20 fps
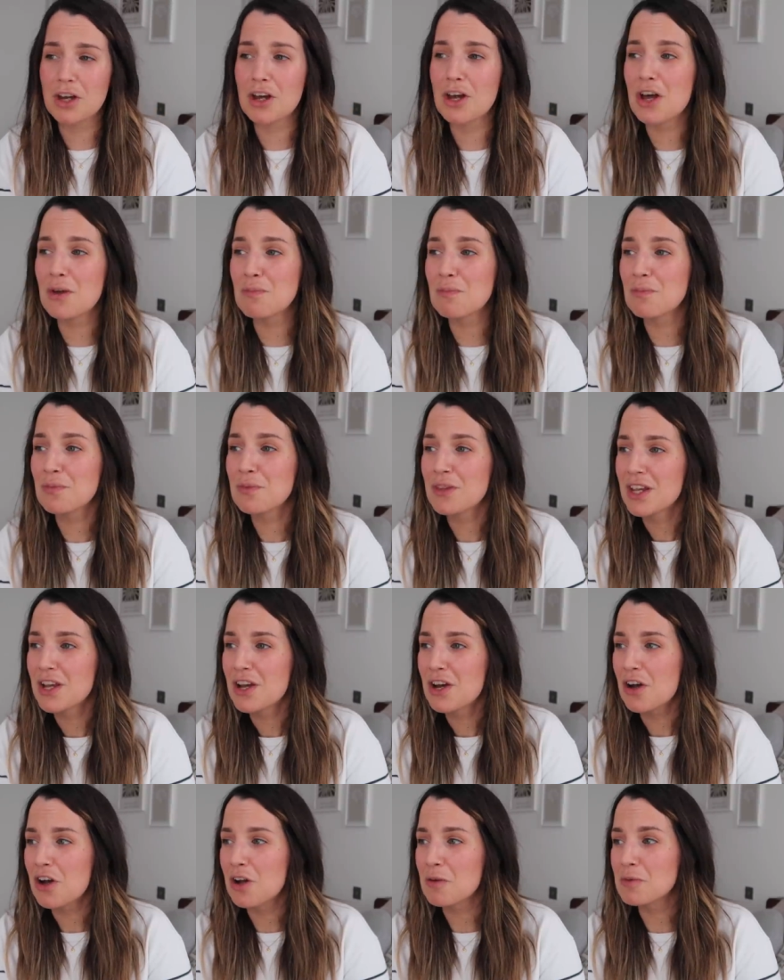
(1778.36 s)

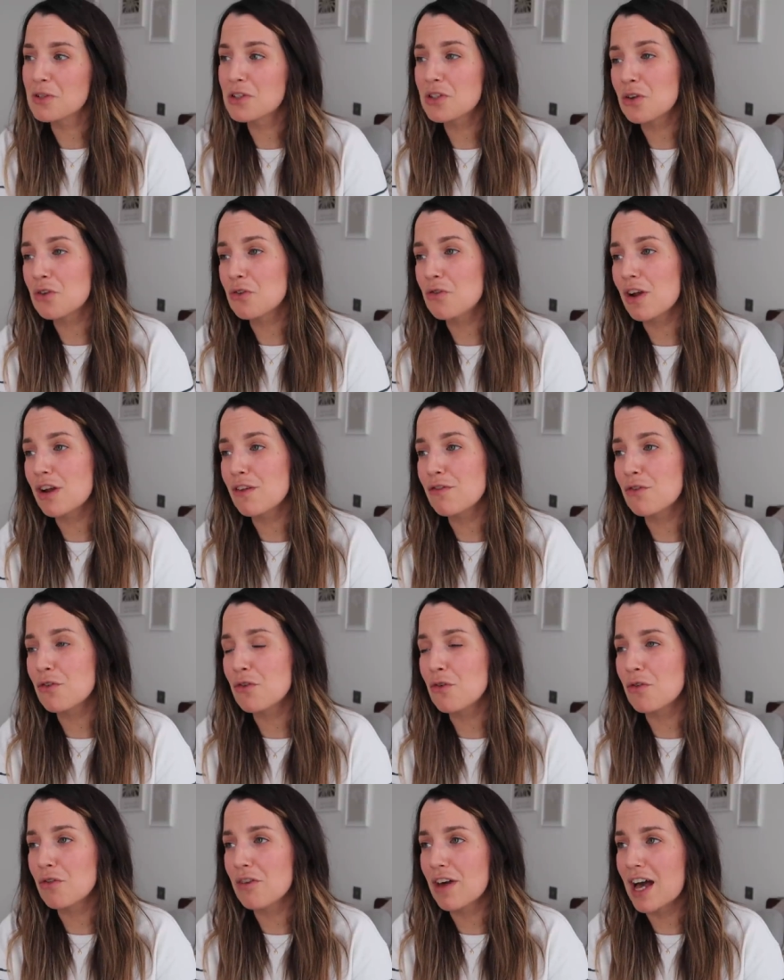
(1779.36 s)
I'm so
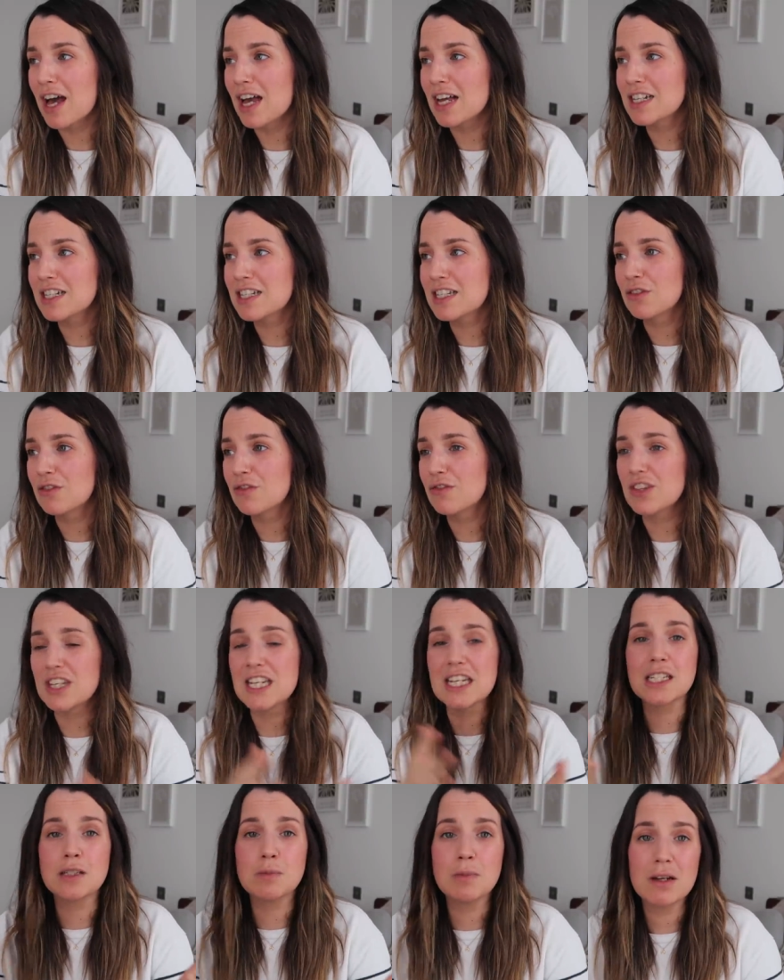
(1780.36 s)
grateful that for
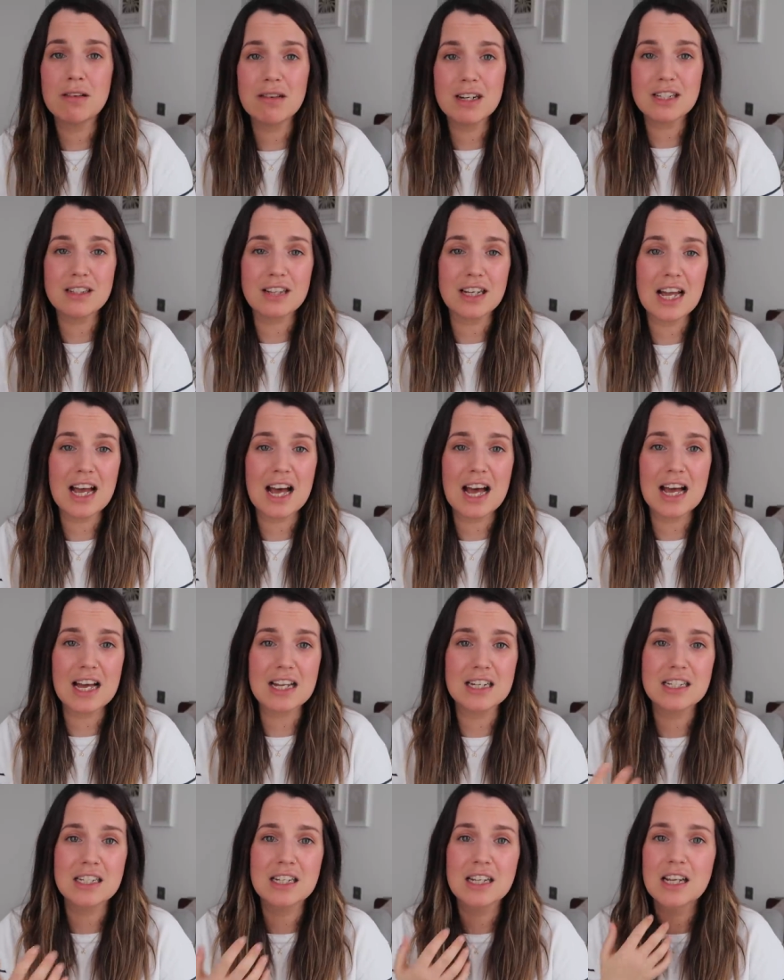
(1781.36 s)
the experience I
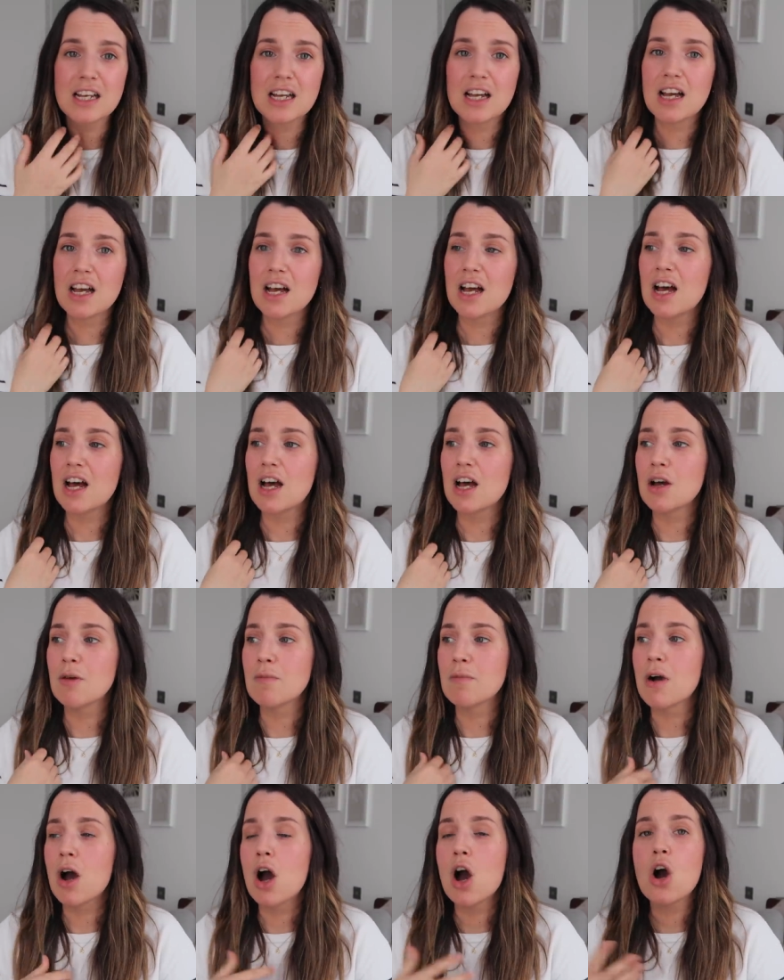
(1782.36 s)

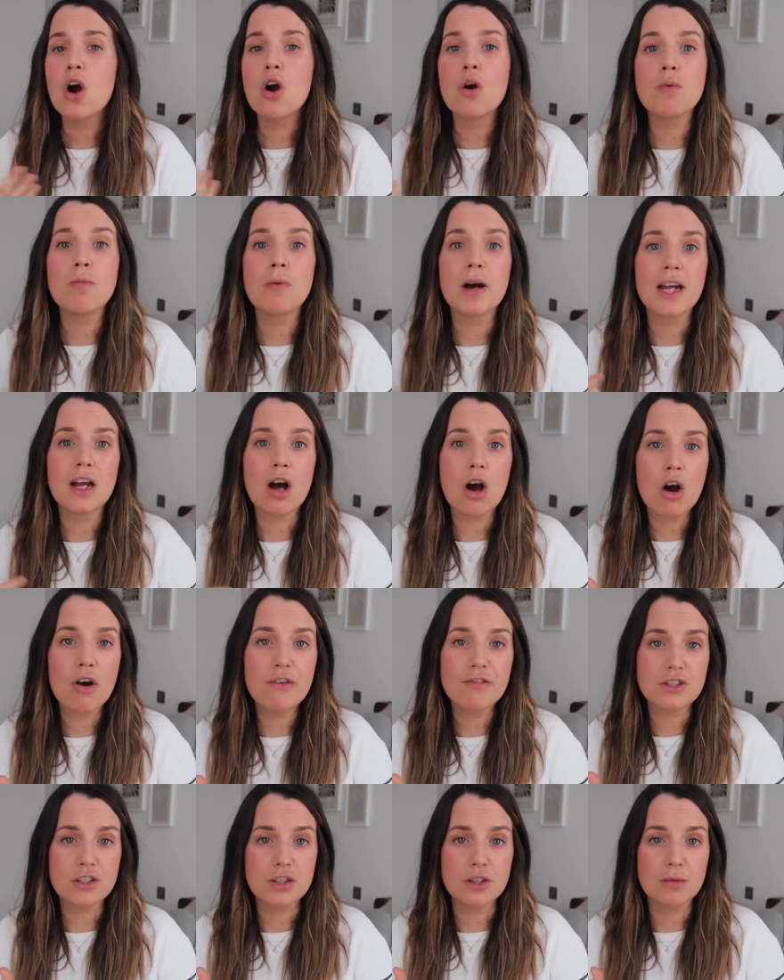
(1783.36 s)
had. My
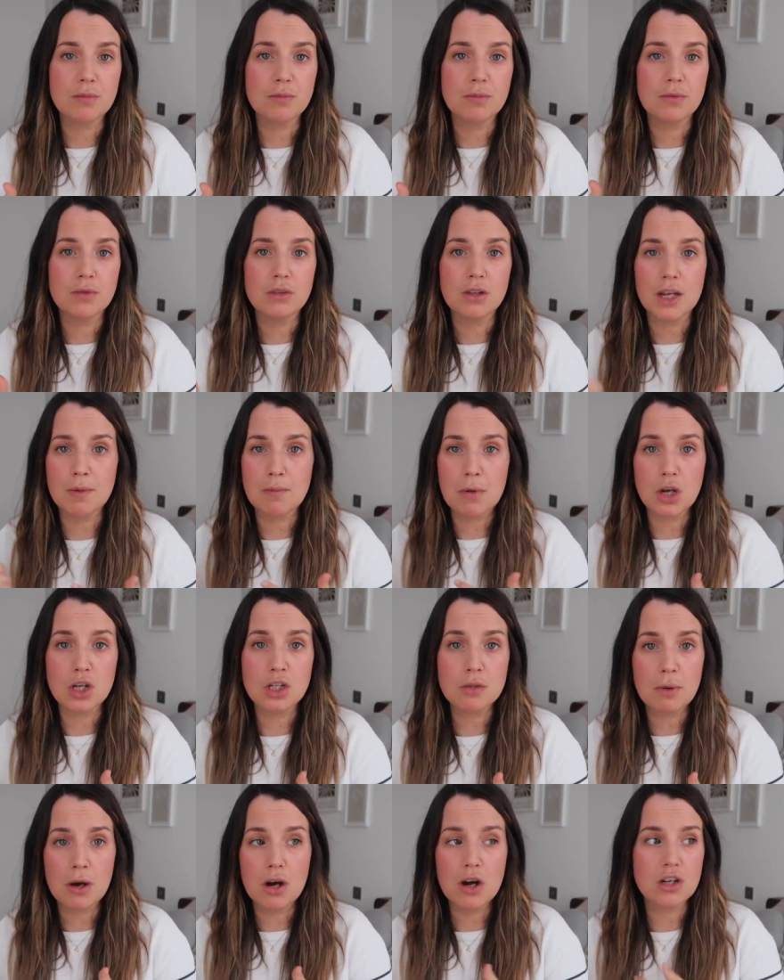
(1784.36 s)
after like
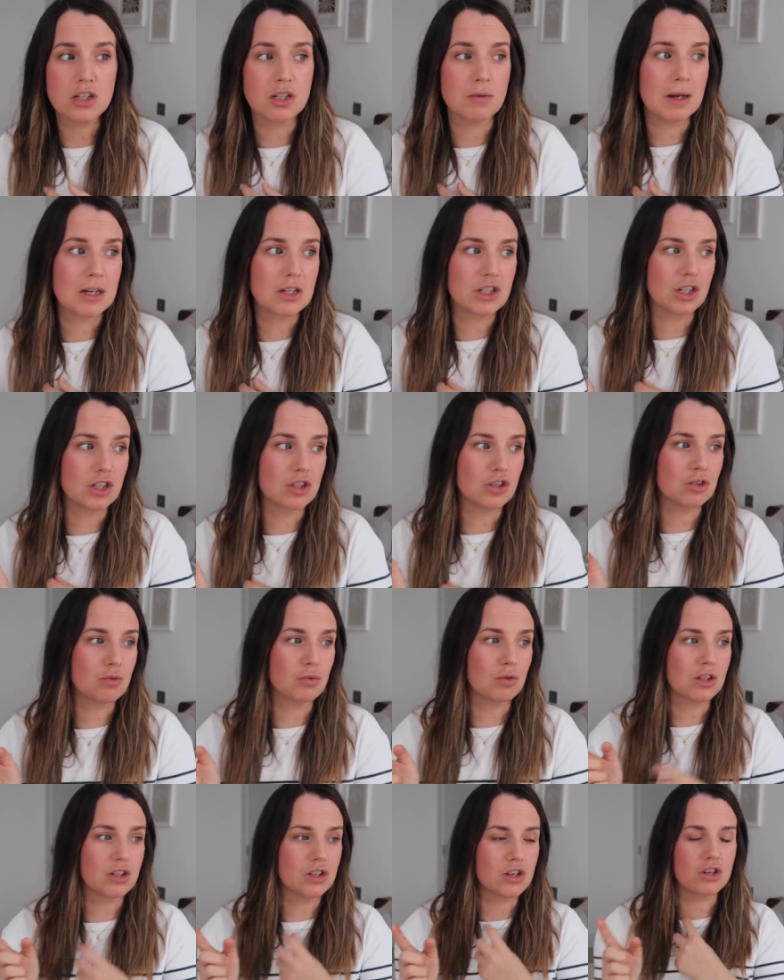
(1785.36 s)
postpartum, actually, I
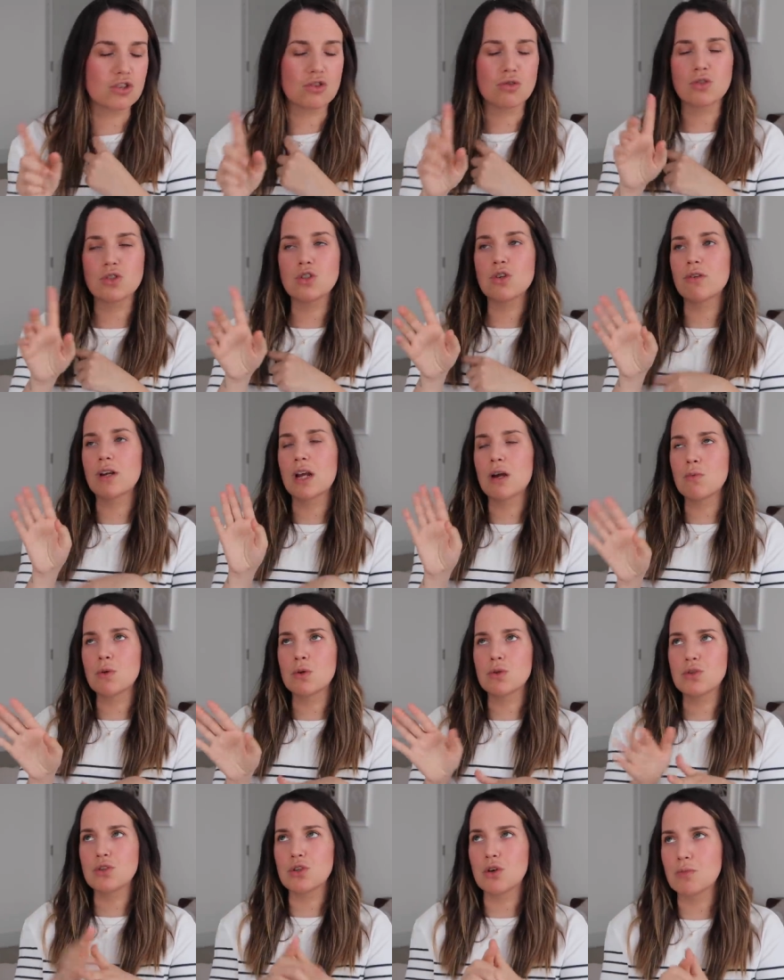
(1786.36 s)
just want to touch on. Sorry, I
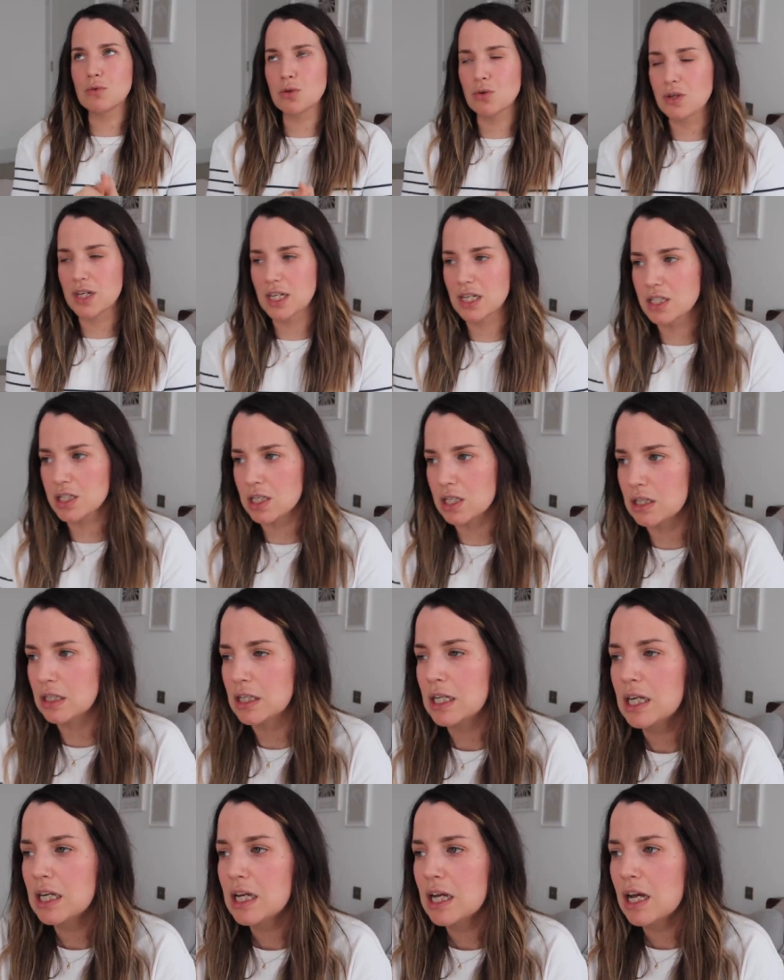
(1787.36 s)
will stop talking soon.